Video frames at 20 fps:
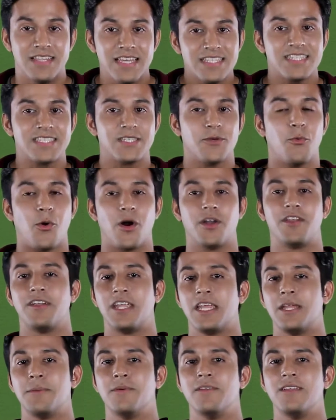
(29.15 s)
This
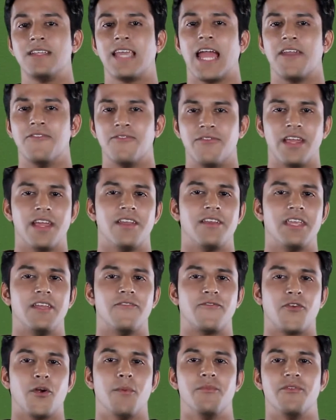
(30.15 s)
water table can
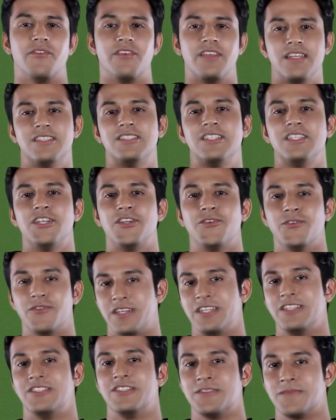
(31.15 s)
vary from region
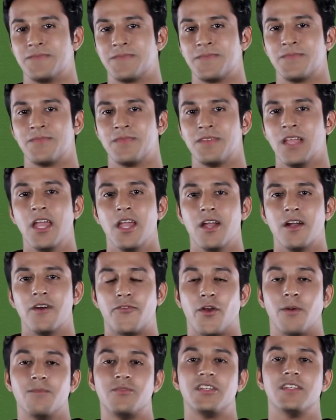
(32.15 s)
to region,
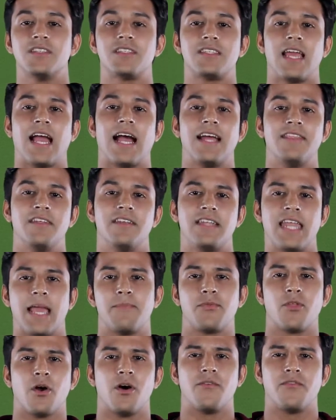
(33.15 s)
from just at the
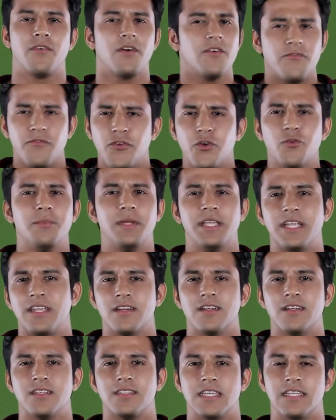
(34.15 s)
depth of few
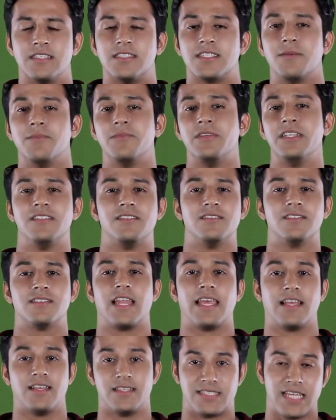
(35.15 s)
meters in some
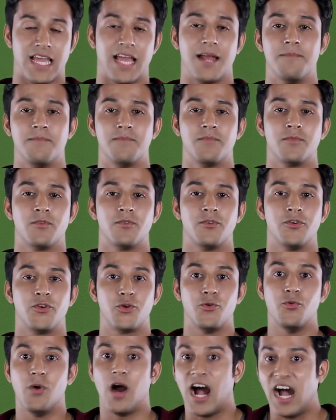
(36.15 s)
regions like Assam
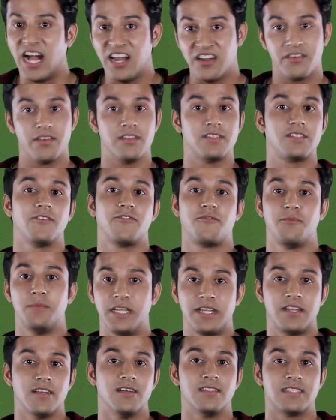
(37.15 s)
to hundreds of
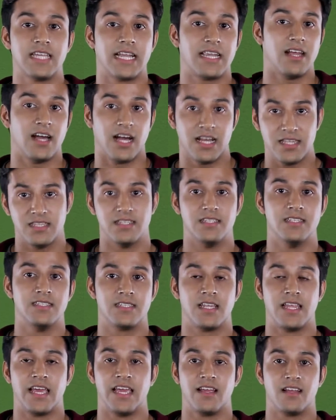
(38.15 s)
meters at
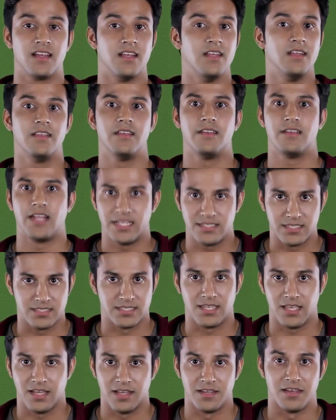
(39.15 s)
others like
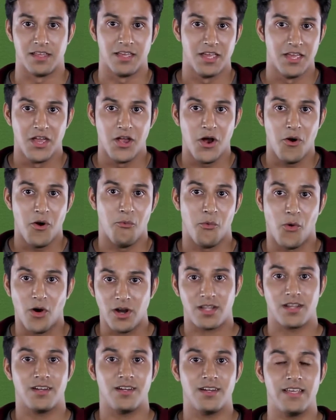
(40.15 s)
Rajasthan.
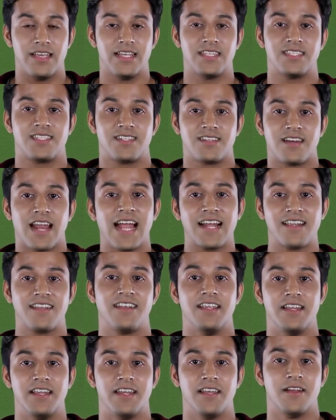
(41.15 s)
Water
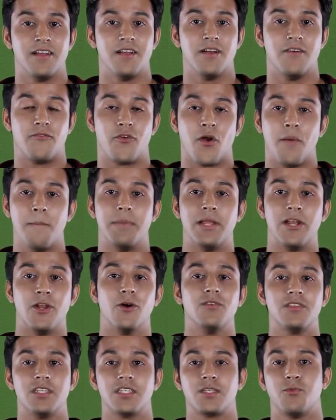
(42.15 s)
extracted from
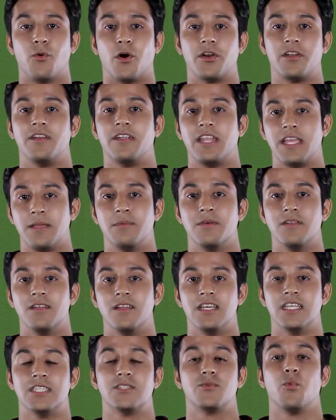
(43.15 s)
below this water
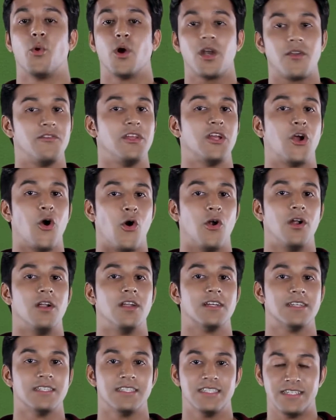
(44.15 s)
table is what we
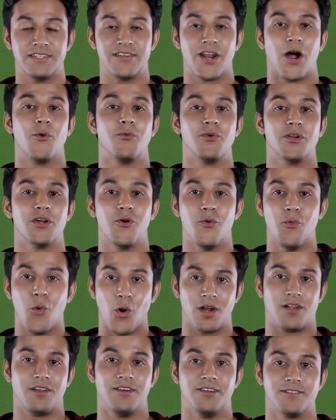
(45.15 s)
called ground
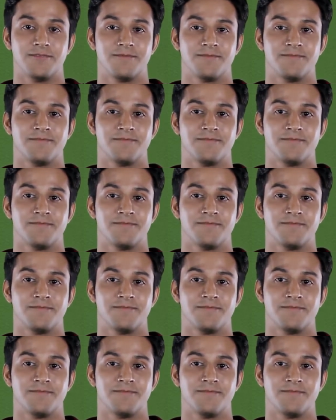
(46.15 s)
water.